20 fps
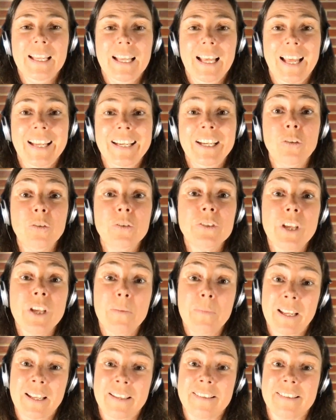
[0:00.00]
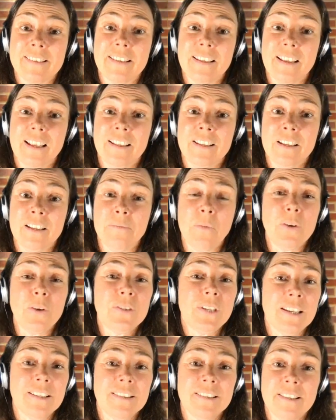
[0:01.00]
And it also means that most
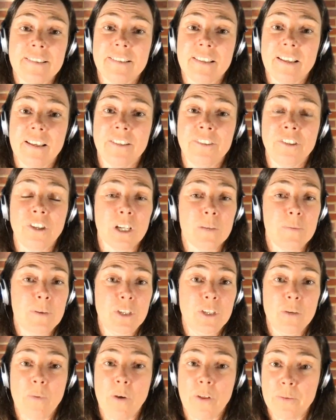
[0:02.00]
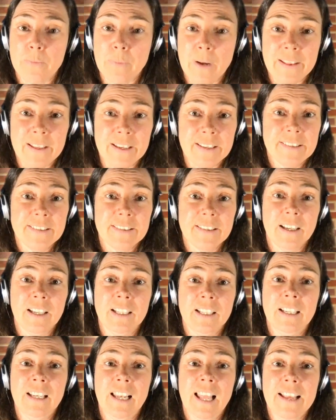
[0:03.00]
editors are not going to be too bothered by this
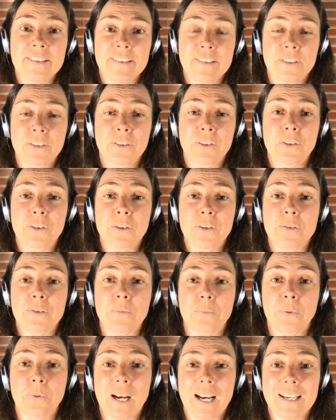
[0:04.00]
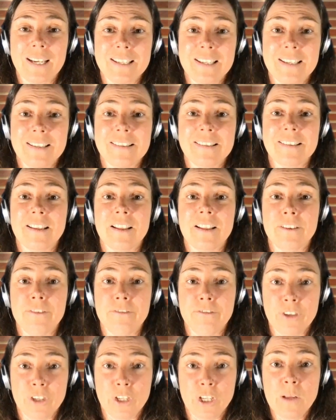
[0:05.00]
unless you use practice the
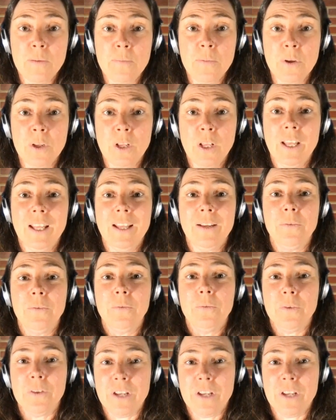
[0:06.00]
verb with